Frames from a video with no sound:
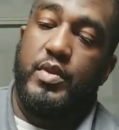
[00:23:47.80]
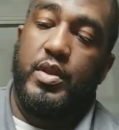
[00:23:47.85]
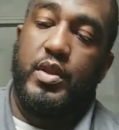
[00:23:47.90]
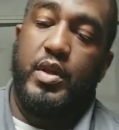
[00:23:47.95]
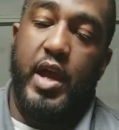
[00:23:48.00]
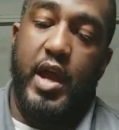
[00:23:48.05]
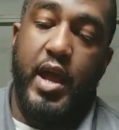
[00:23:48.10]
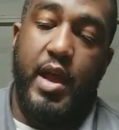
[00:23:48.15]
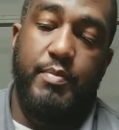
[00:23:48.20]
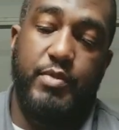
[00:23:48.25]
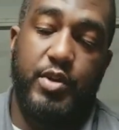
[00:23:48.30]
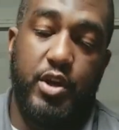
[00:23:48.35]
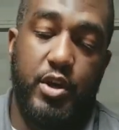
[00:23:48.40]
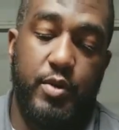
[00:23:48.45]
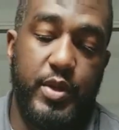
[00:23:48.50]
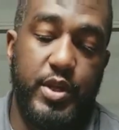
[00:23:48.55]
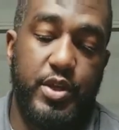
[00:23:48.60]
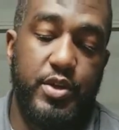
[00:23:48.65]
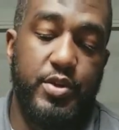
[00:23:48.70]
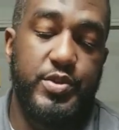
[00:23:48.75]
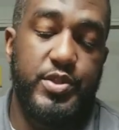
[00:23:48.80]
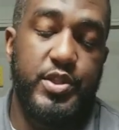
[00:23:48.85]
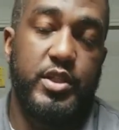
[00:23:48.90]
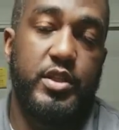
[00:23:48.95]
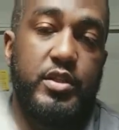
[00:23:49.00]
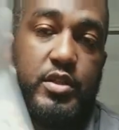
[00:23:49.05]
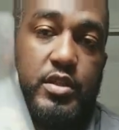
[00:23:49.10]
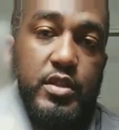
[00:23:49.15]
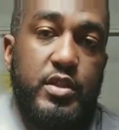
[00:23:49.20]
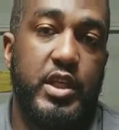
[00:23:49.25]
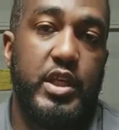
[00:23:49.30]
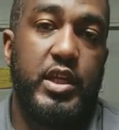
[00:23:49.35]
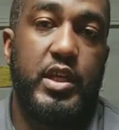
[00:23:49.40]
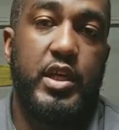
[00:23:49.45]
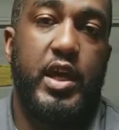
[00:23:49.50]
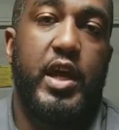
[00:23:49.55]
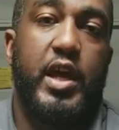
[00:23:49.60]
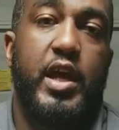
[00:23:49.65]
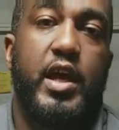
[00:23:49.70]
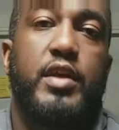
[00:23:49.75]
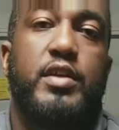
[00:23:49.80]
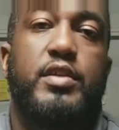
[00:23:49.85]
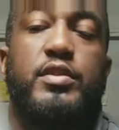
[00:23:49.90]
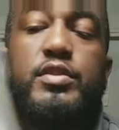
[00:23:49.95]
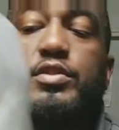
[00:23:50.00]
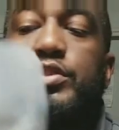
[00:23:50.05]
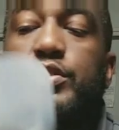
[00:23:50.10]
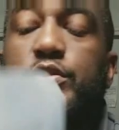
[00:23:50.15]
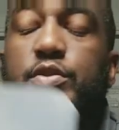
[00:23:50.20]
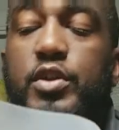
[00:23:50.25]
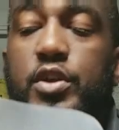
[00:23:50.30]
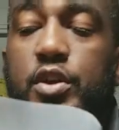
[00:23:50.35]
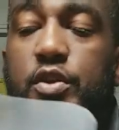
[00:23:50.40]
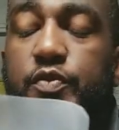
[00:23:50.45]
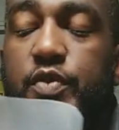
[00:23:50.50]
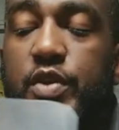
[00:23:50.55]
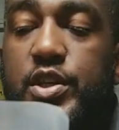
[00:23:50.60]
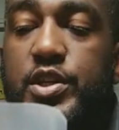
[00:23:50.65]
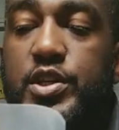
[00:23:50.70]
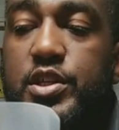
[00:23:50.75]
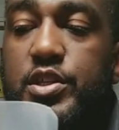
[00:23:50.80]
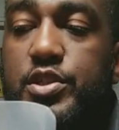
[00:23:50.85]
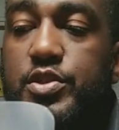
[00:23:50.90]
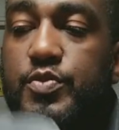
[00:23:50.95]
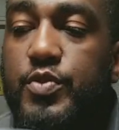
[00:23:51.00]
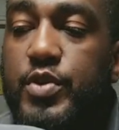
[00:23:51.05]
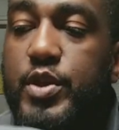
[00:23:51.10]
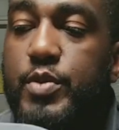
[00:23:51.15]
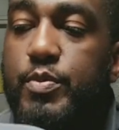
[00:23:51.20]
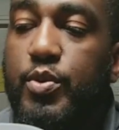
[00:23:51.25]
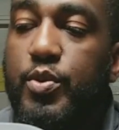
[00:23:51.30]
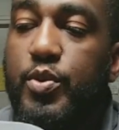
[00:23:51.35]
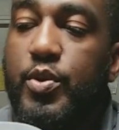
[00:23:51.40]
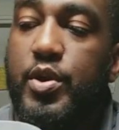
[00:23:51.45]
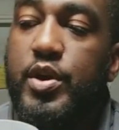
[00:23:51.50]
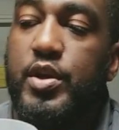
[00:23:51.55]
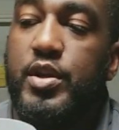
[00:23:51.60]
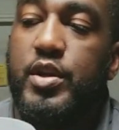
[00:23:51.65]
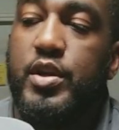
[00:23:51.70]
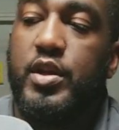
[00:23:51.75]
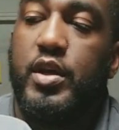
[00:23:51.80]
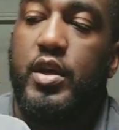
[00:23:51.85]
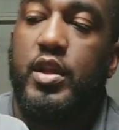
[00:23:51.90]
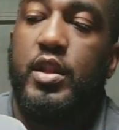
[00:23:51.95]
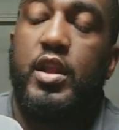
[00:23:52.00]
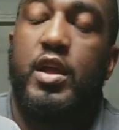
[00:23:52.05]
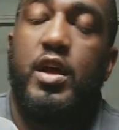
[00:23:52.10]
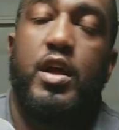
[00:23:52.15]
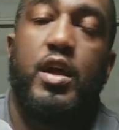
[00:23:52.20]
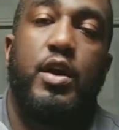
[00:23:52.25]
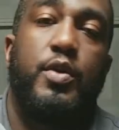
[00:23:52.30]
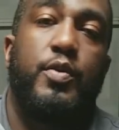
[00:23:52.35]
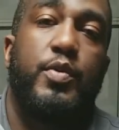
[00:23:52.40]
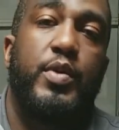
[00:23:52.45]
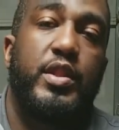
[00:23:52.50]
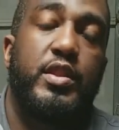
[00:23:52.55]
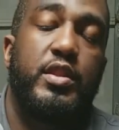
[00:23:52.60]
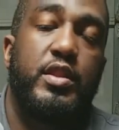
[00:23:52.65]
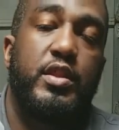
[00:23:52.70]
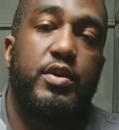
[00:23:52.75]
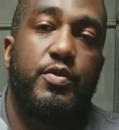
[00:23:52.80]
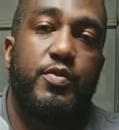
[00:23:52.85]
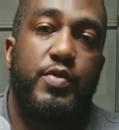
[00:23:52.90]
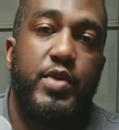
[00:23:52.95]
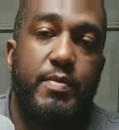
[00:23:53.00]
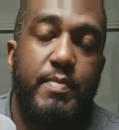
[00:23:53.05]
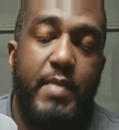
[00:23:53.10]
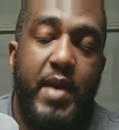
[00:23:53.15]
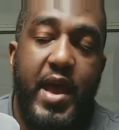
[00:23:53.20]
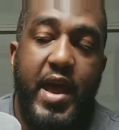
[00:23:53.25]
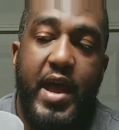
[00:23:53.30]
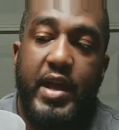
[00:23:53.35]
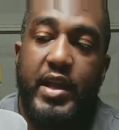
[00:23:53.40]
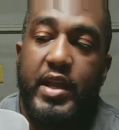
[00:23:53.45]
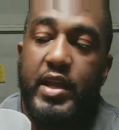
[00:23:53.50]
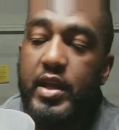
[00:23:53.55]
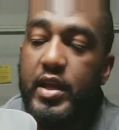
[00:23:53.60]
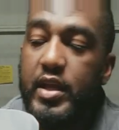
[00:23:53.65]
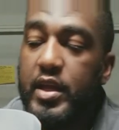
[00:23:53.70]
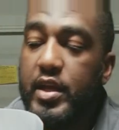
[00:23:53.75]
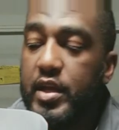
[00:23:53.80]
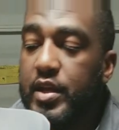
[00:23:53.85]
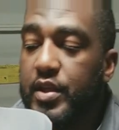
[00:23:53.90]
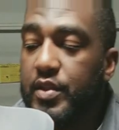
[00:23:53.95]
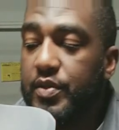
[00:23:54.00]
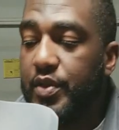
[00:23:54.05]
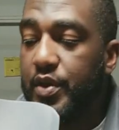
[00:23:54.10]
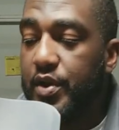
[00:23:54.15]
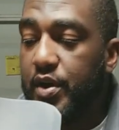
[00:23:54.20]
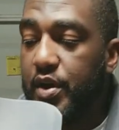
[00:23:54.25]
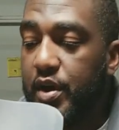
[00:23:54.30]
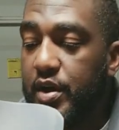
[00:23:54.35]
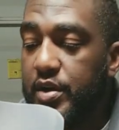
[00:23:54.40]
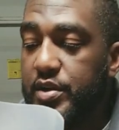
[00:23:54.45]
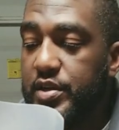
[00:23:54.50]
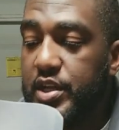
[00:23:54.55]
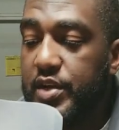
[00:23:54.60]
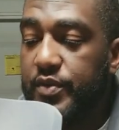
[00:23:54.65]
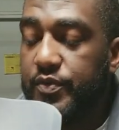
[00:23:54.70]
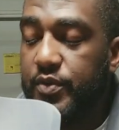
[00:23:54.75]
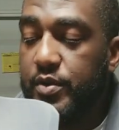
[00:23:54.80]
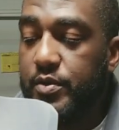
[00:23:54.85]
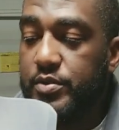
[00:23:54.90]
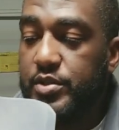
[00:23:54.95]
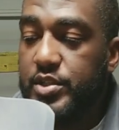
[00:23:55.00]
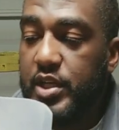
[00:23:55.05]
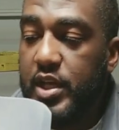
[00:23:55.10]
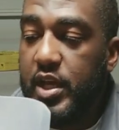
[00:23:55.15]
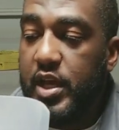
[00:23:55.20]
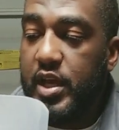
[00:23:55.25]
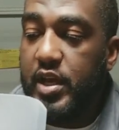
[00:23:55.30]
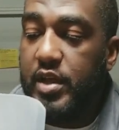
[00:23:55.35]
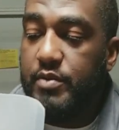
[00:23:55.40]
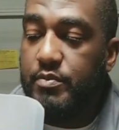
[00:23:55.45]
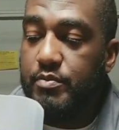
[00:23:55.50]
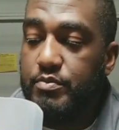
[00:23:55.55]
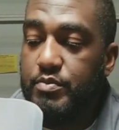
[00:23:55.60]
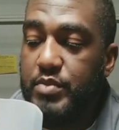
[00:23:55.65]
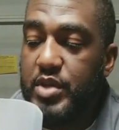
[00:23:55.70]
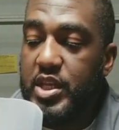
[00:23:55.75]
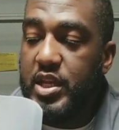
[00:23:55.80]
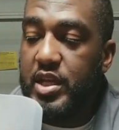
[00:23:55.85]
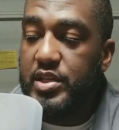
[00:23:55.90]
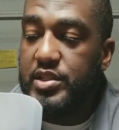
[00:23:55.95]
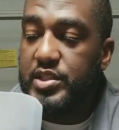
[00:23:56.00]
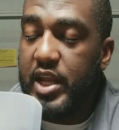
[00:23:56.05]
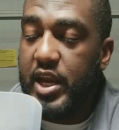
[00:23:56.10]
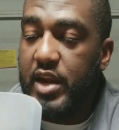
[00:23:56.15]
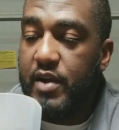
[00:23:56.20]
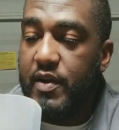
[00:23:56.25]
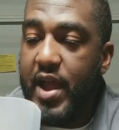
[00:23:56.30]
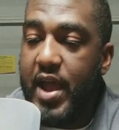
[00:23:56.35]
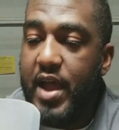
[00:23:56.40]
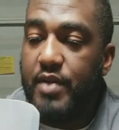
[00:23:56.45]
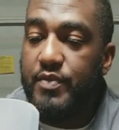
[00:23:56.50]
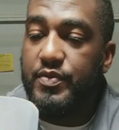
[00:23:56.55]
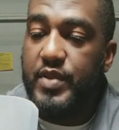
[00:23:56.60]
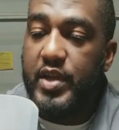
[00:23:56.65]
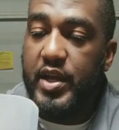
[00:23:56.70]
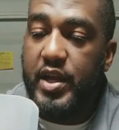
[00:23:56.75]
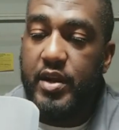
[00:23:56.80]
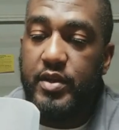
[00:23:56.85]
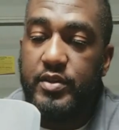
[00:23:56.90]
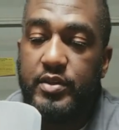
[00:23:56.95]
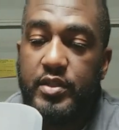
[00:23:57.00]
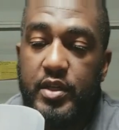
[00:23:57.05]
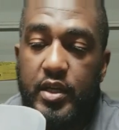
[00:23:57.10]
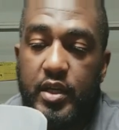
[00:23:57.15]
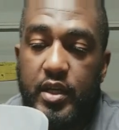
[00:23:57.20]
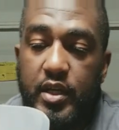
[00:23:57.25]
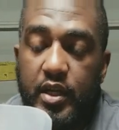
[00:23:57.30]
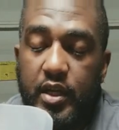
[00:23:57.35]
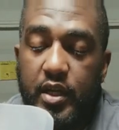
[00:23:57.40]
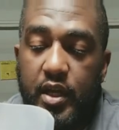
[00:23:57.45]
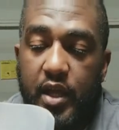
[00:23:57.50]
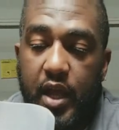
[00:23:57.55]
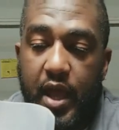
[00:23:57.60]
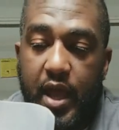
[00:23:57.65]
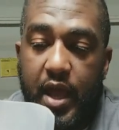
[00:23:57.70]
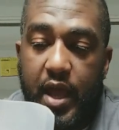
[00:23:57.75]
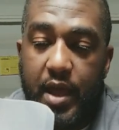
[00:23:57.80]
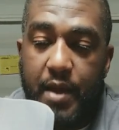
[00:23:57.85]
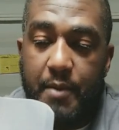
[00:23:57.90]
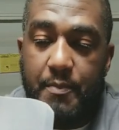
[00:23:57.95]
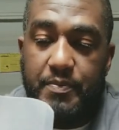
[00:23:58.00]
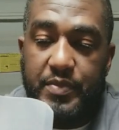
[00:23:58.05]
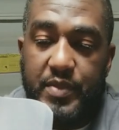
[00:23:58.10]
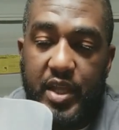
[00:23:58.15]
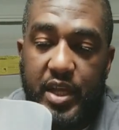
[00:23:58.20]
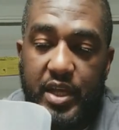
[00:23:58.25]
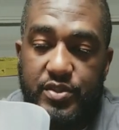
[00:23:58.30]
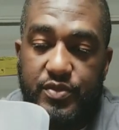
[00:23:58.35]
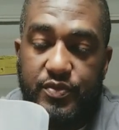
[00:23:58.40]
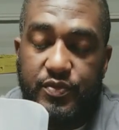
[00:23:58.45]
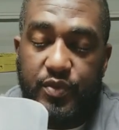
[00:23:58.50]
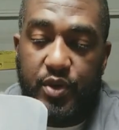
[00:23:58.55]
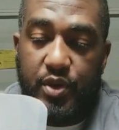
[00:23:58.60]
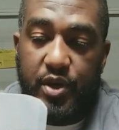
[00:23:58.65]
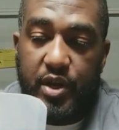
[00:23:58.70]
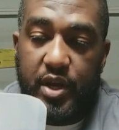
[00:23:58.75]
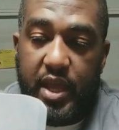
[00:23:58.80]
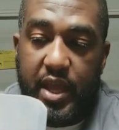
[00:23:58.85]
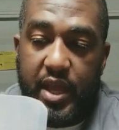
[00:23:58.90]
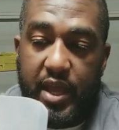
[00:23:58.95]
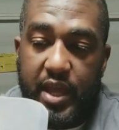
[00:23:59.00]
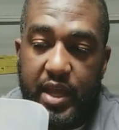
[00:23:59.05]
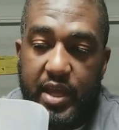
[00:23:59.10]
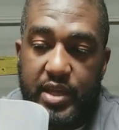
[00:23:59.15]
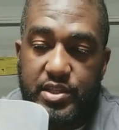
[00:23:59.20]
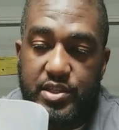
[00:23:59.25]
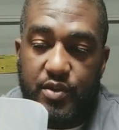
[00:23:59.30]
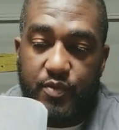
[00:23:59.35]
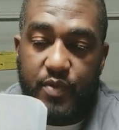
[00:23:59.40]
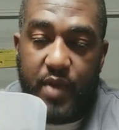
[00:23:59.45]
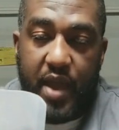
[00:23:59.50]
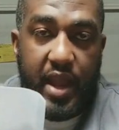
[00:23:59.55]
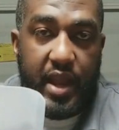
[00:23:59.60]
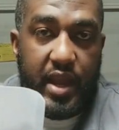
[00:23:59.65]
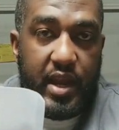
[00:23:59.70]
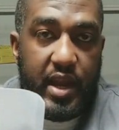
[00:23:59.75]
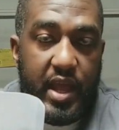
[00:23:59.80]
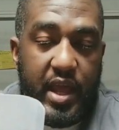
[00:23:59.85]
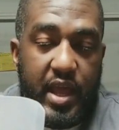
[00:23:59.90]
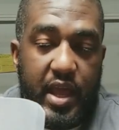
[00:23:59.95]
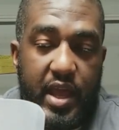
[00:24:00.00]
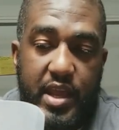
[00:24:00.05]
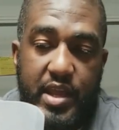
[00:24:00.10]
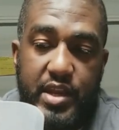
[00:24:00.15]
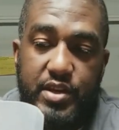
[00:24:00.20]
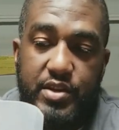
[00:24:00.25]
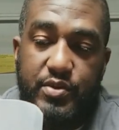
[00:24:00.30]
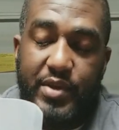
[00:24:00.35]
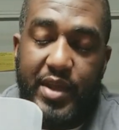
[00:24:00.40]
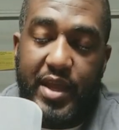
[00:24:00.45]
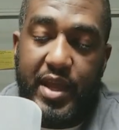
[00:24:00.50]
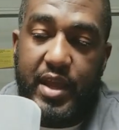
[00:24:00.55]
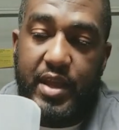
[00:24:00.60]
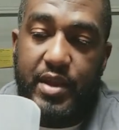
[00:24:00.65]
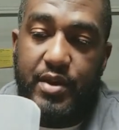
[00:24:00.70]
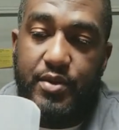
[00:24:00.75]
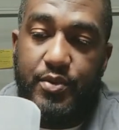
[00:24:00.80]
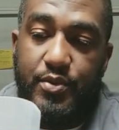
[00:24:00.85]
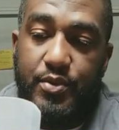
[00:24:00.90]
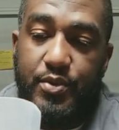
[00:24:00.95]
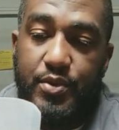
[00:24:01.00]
I'm going to be using the Two Little Fishies Reborn along with the Remag. There are different medias that are out there as far as aragonite